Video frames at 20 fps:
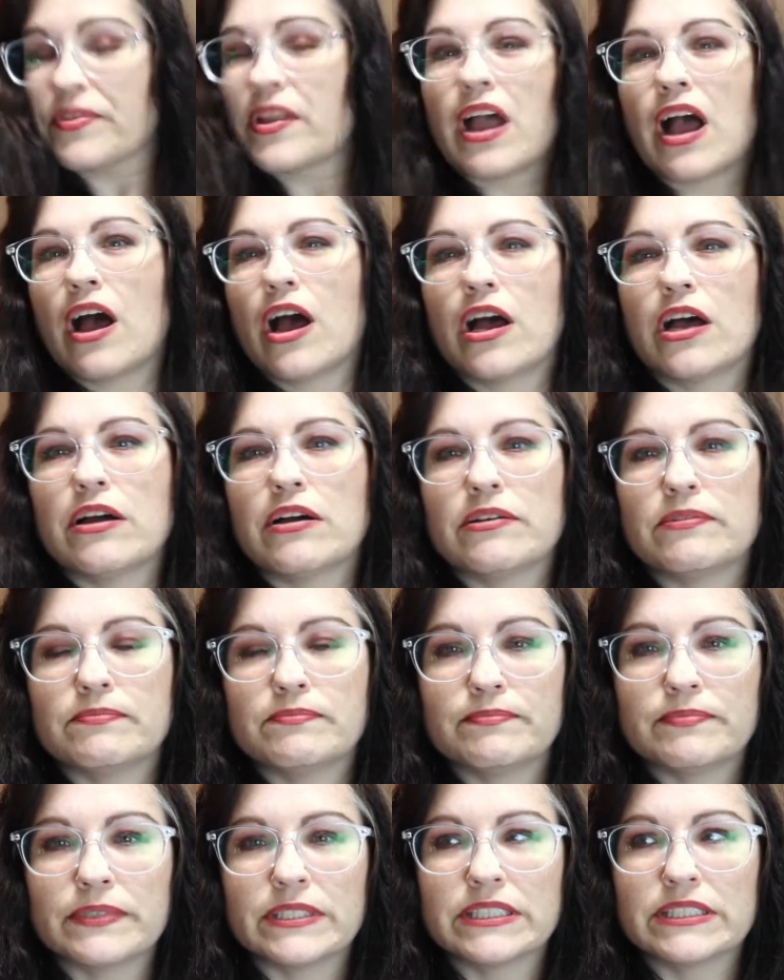um,
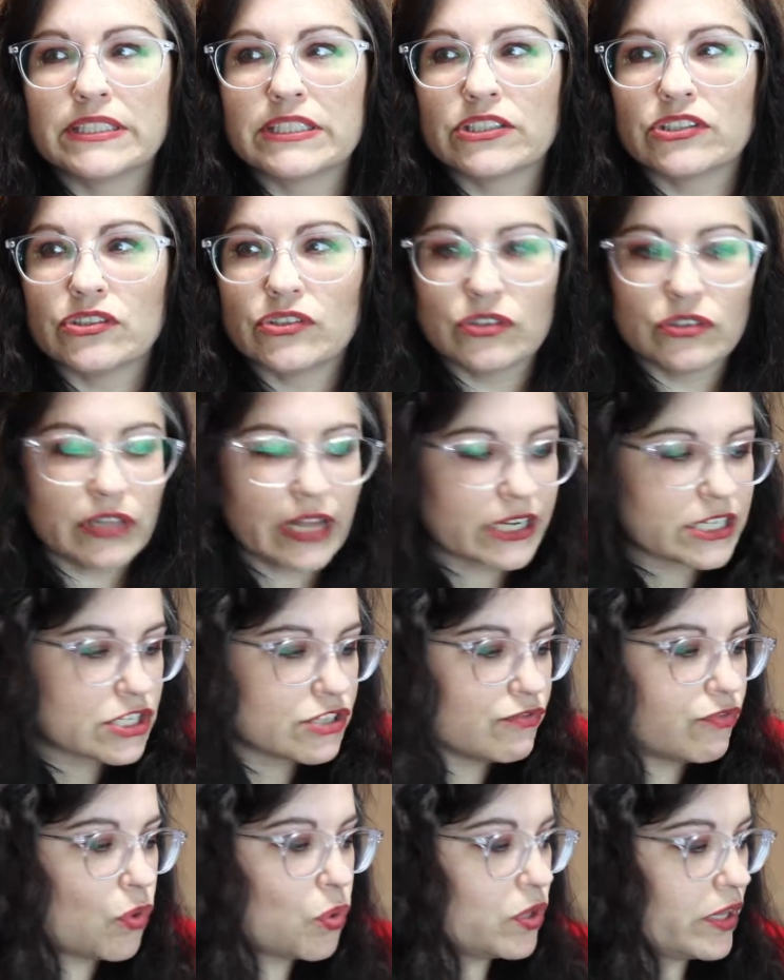a little
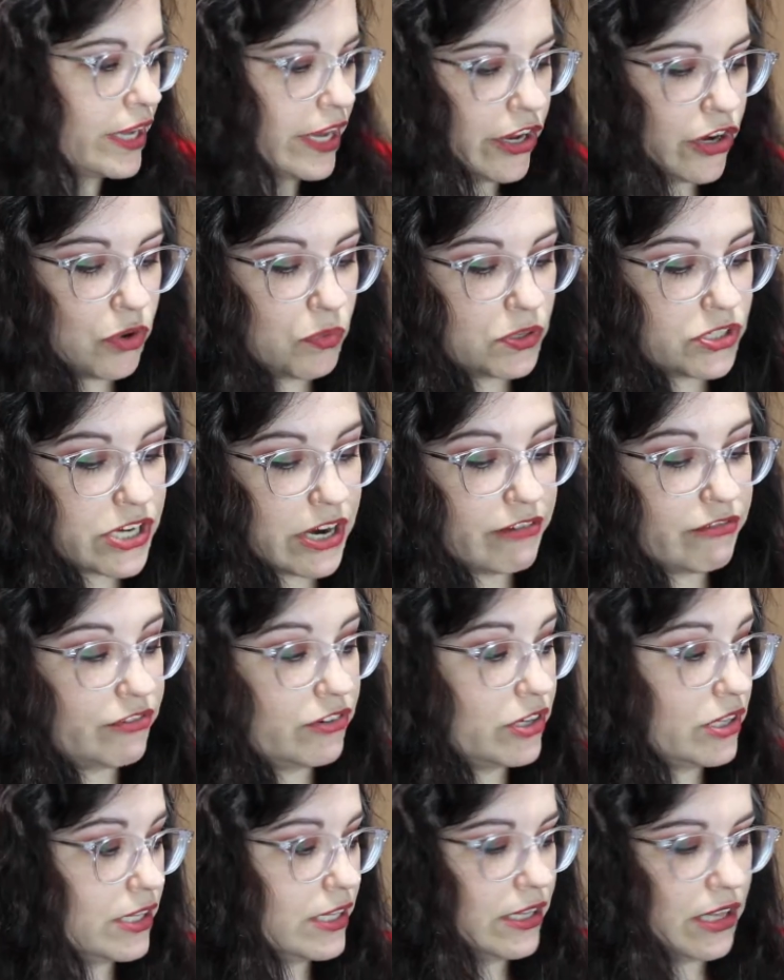exfoliator, which I
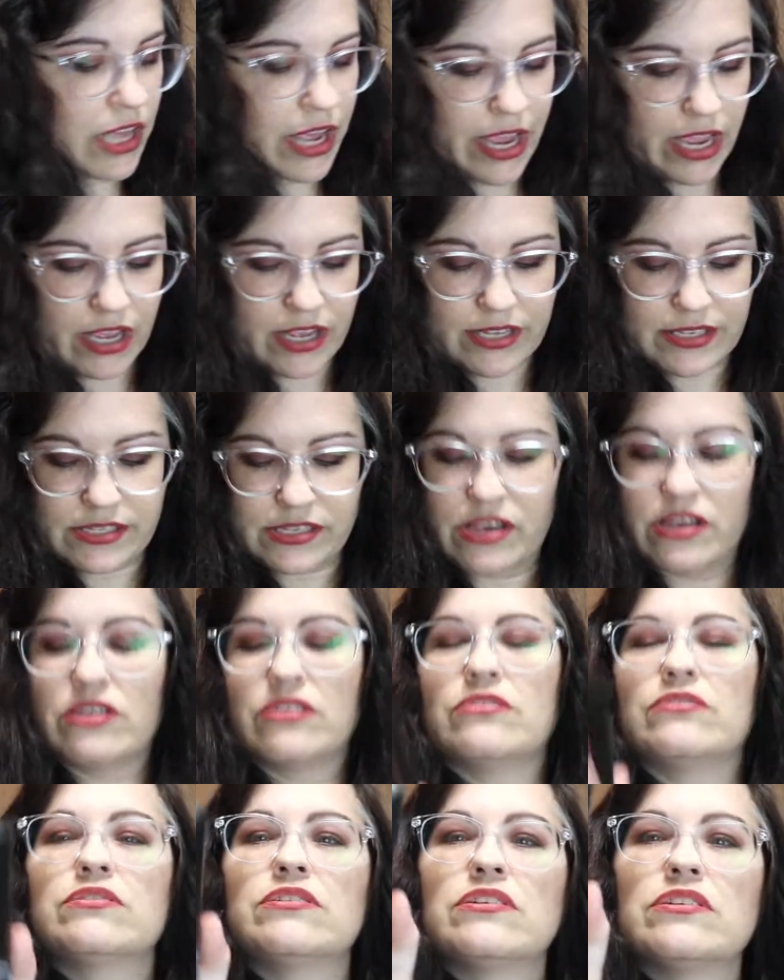really like.
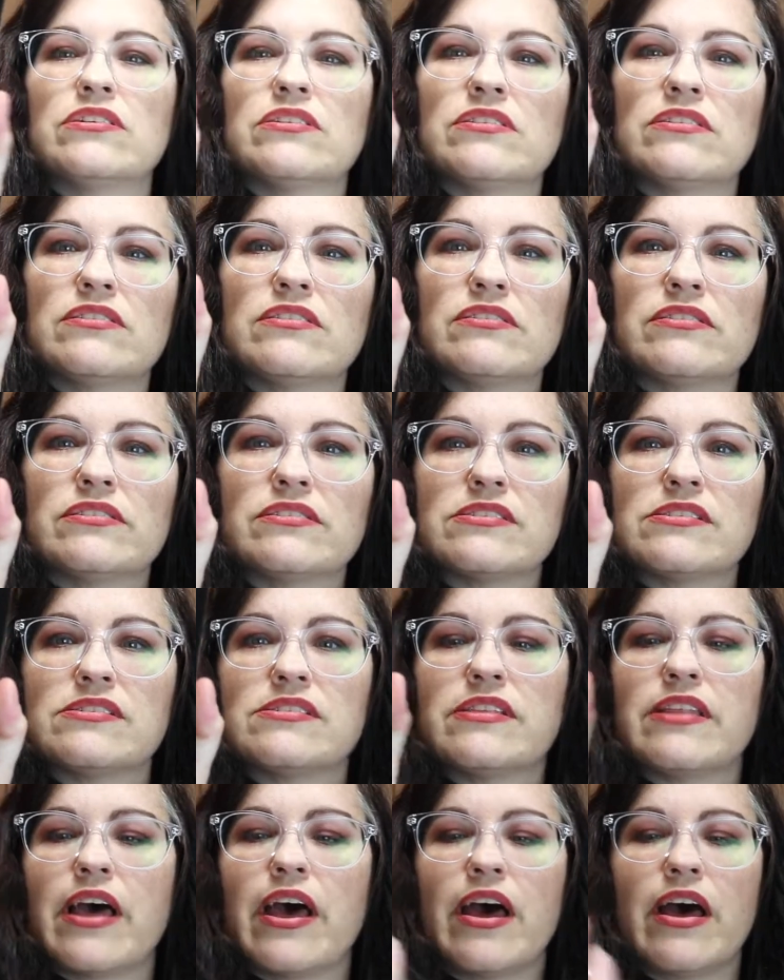So
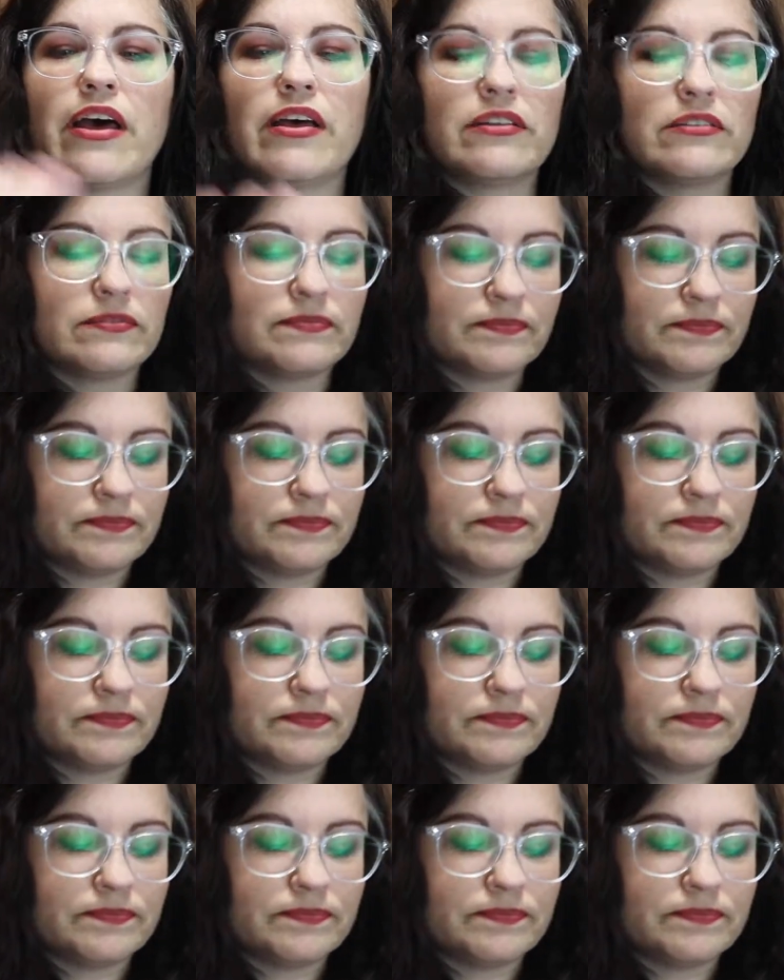that